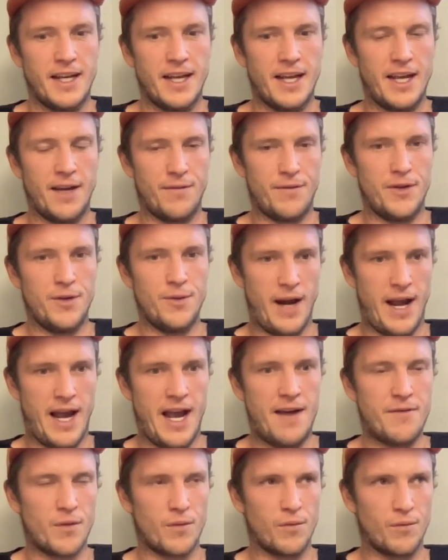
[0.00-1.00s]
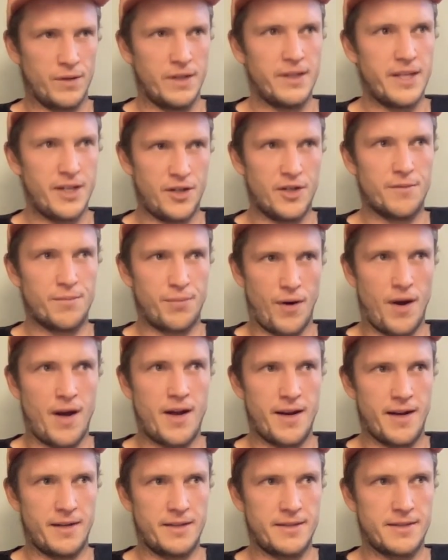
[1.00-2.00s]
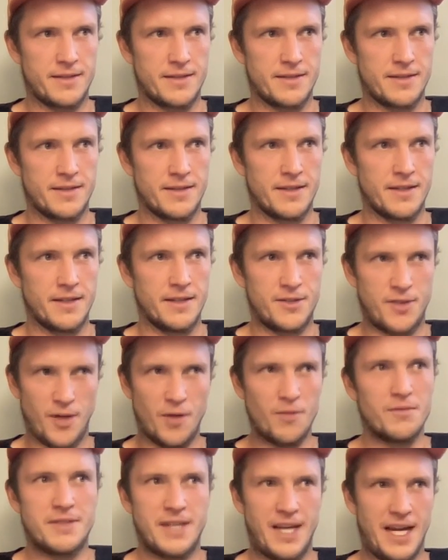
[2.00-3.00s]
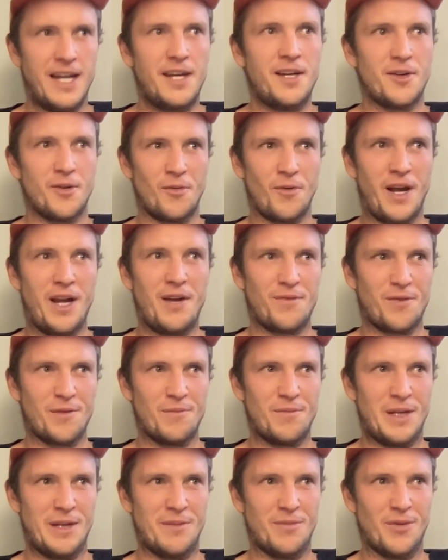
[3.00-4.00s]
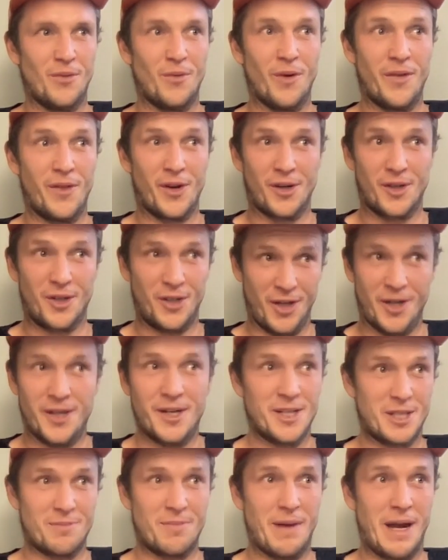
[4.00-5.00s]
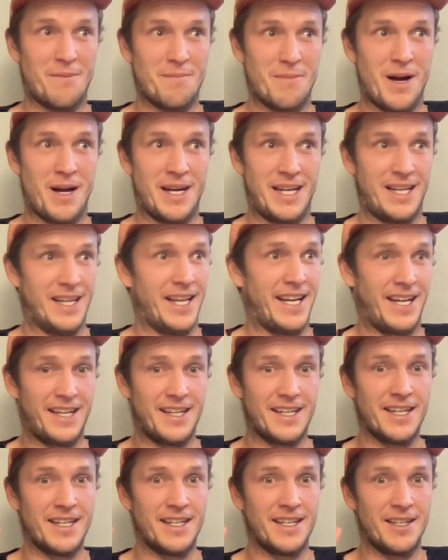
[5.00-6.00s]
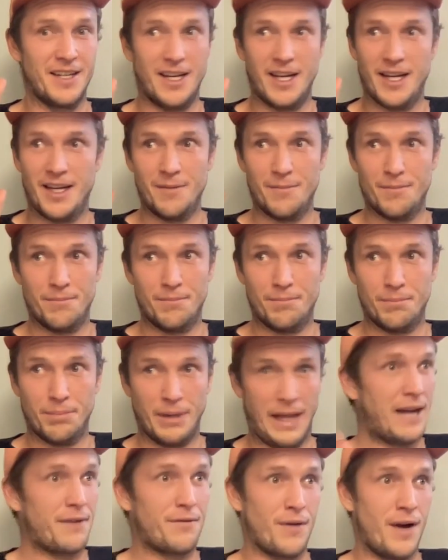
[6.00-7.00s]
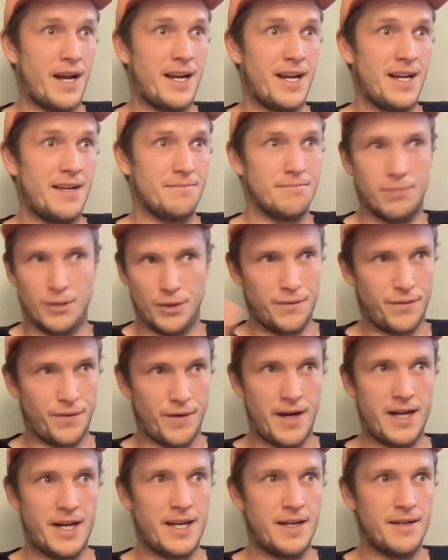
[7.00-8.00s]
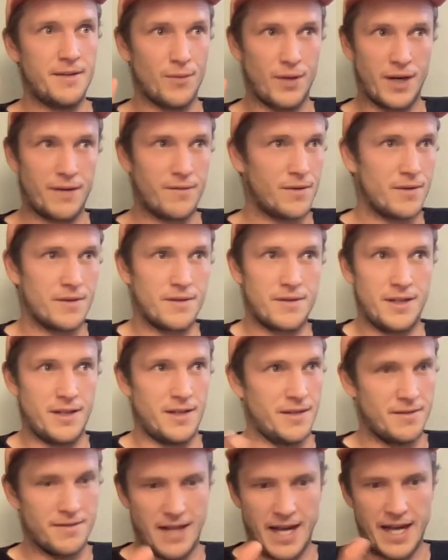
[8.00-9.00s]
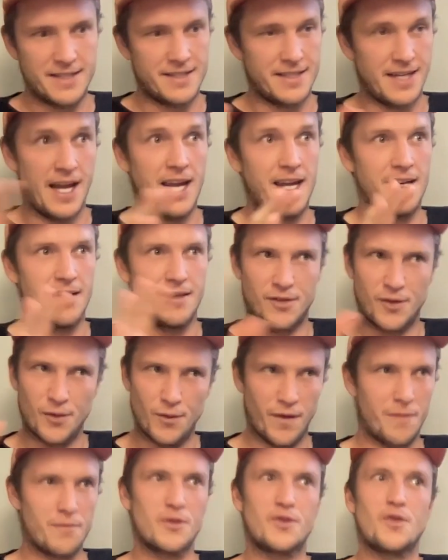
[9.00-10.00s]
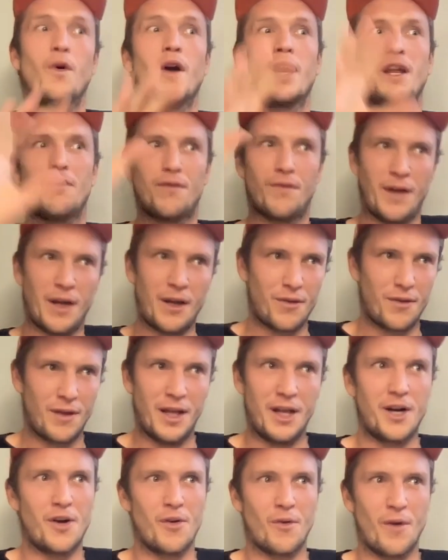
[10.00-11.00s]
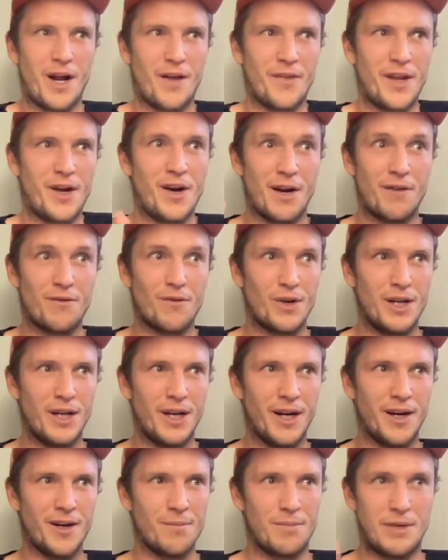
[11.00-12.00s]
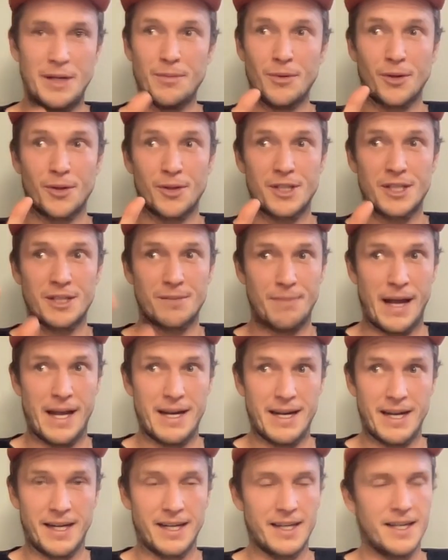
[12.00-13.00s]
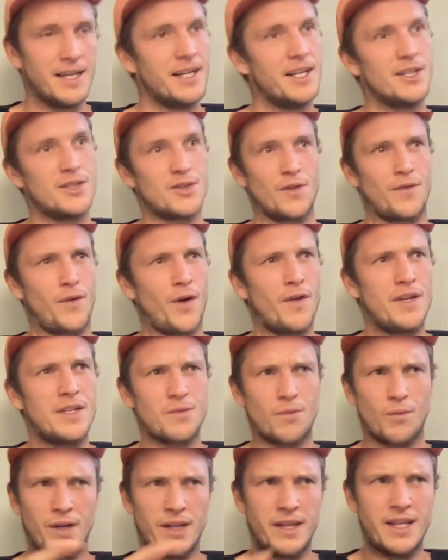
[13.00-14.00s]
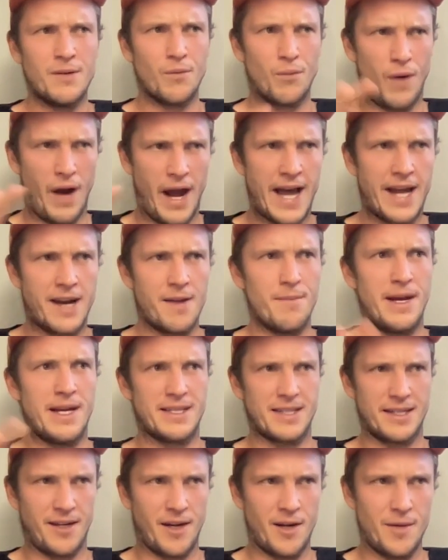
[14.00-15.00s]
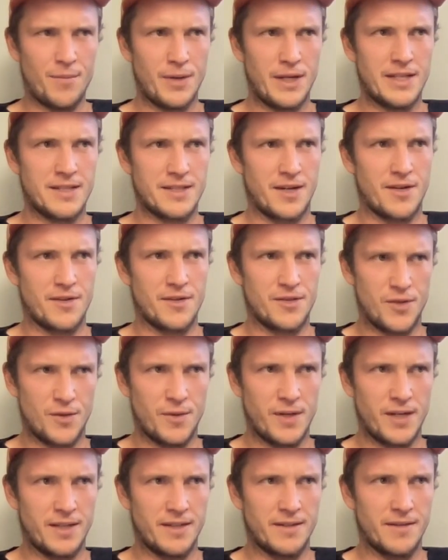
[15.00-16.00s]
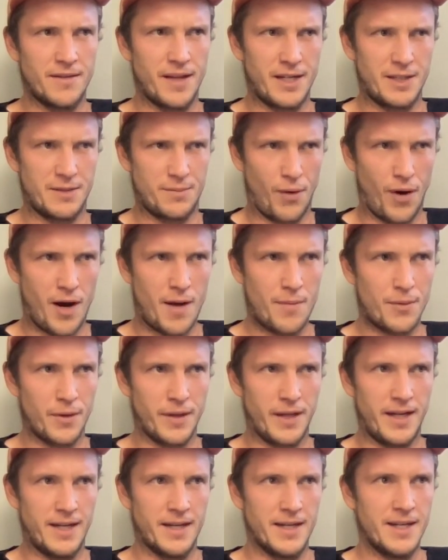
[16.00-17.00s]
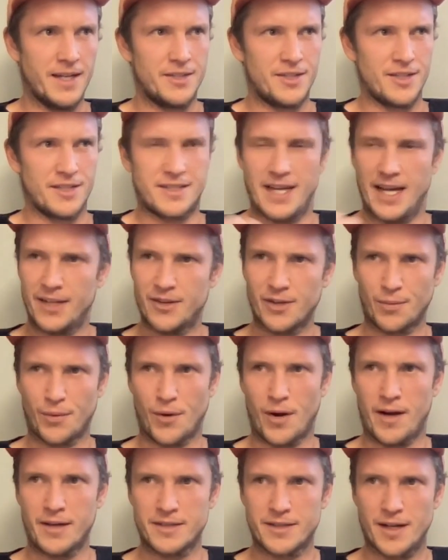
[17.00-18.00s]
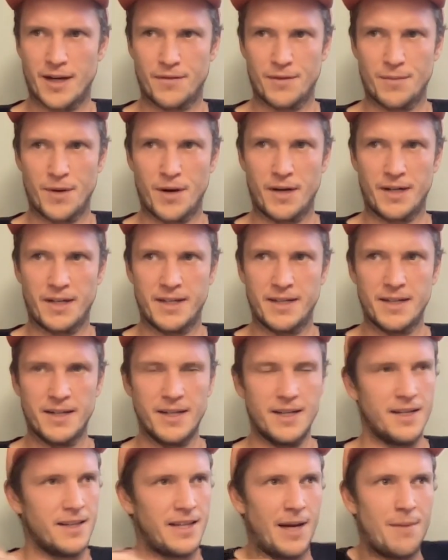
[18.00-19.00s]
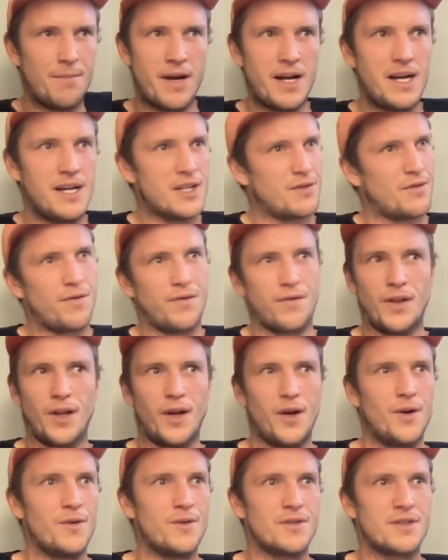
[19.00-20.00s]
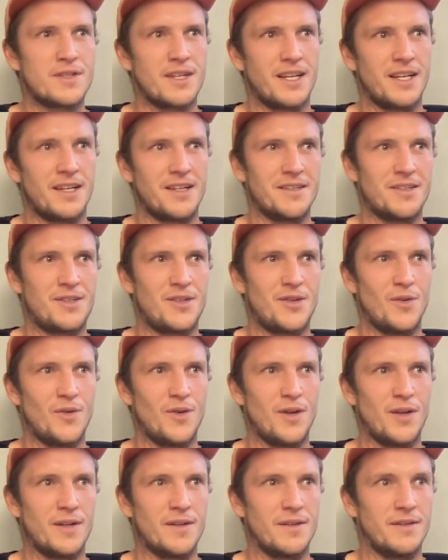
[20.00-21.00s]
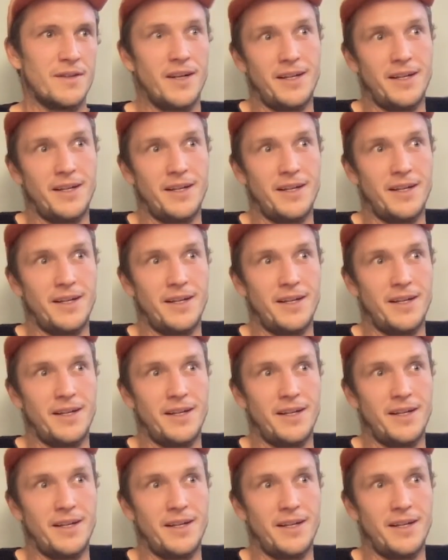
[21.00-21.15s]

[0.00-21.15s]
if you have a really good product, don't take it away from people when they're gonna spend money. Like Black Friday, Blue Friday, whatever, that day, November 25th, in and around there every year, people are spending. So if all these really rad, amazing companies that are doing things properly just take their products off the market, that money just flows into a